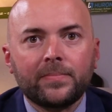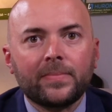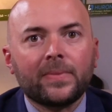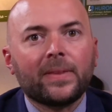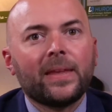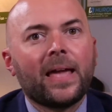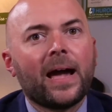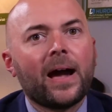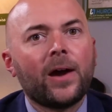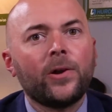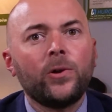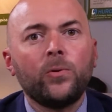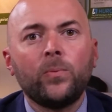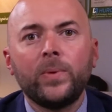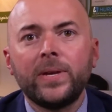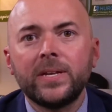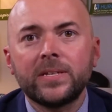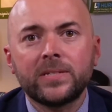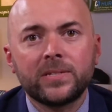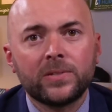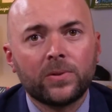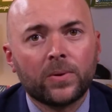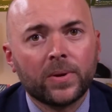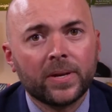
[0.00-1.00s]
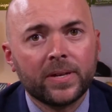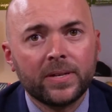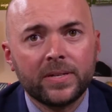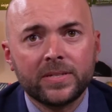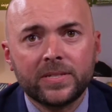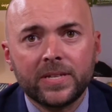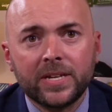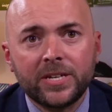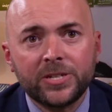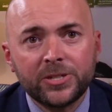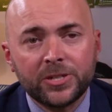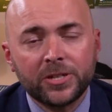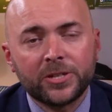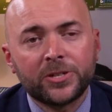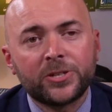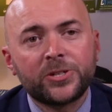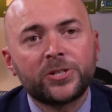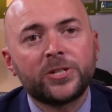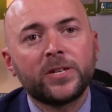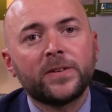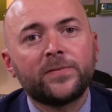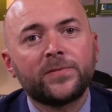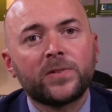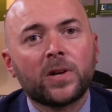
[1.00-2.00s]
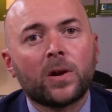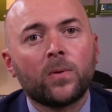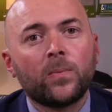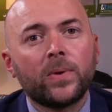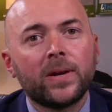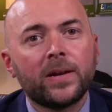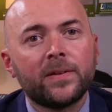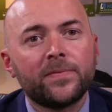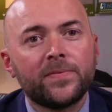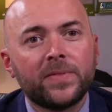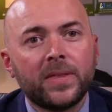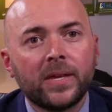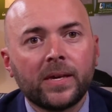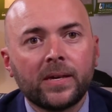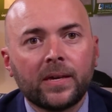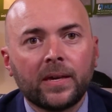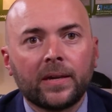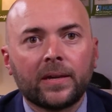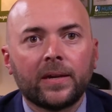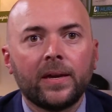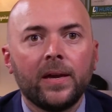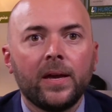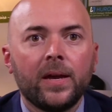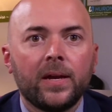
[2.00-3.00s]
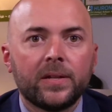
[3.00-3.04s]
How do we as an organization shift our way of thinking